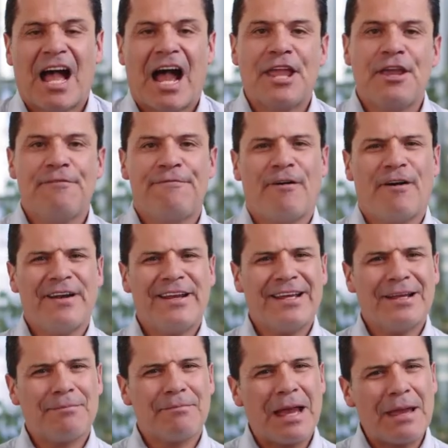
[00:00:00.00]
Are you
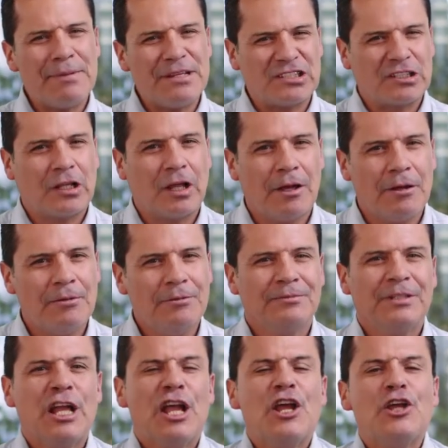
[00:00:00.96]
finding it maybe slow?
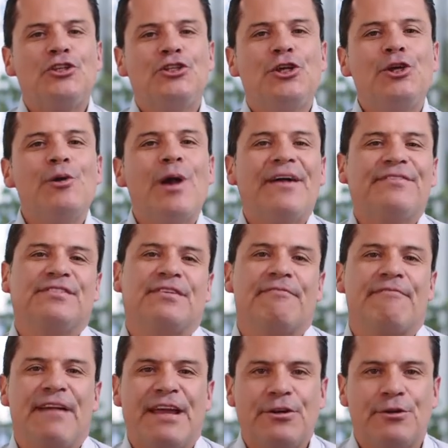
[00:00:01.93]
Do you have
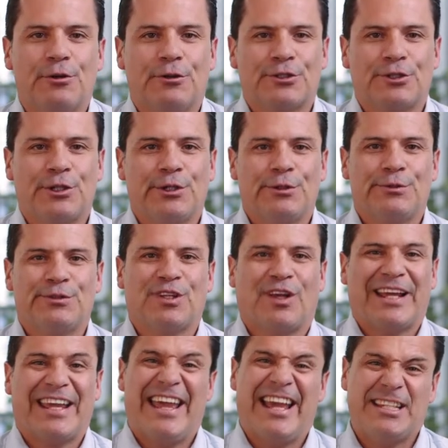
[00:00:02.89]
some vendors whose
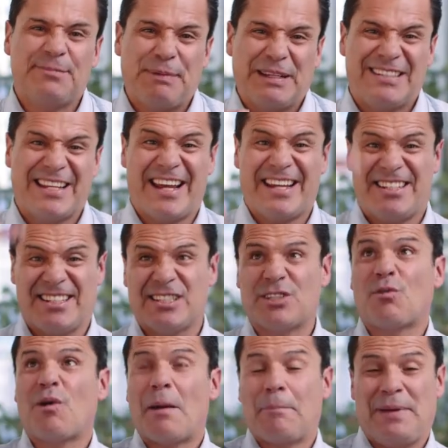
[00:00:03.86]
like expectations
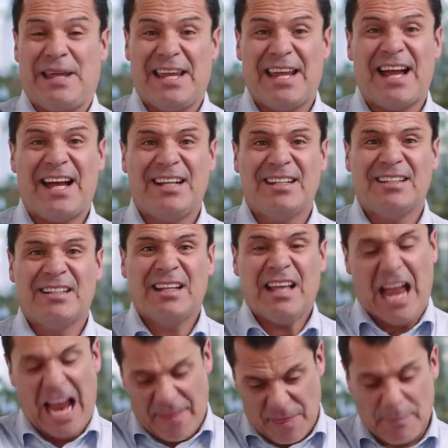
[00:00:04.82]
are up here
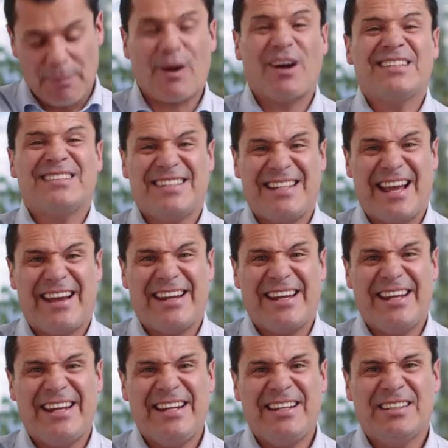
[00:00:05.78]
and the buyers are down
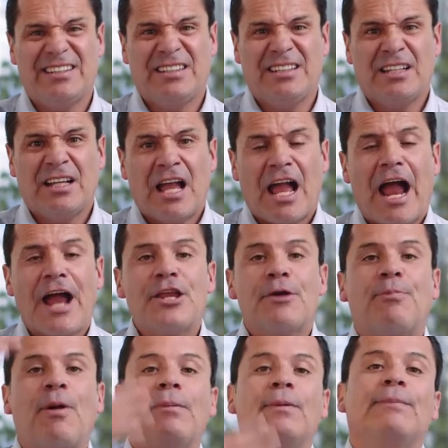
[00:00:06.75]
here? And you're
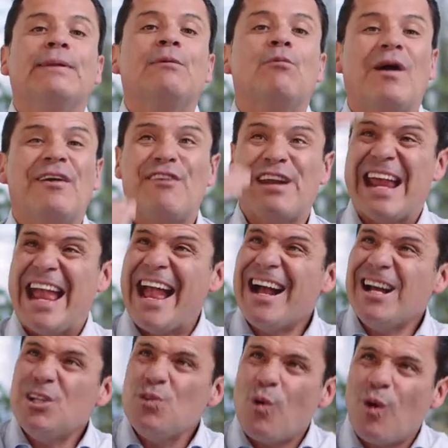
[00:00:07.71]
probably wondering,
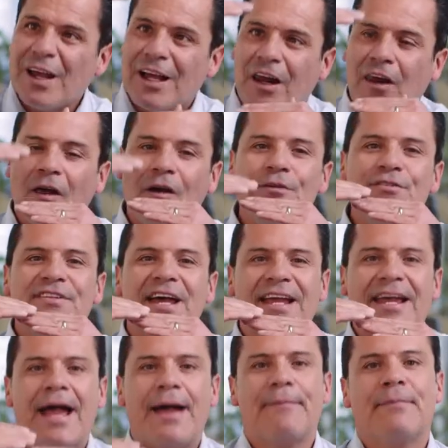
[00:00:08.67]
how do I close
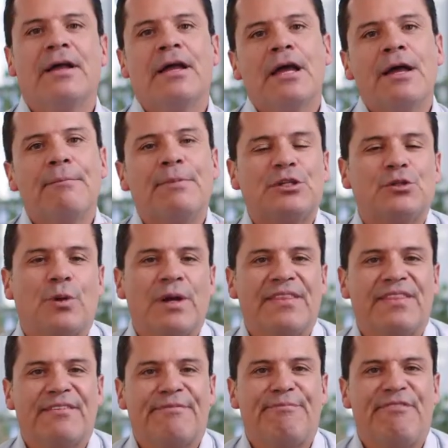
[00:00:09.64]
that gap
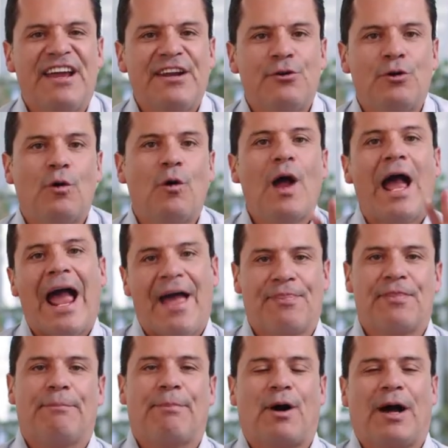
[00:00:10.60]
between the vendor
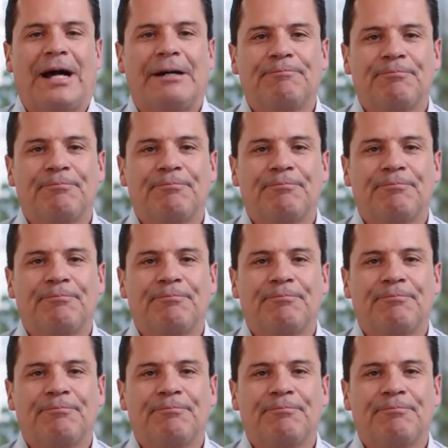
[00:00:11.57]
and the buyer?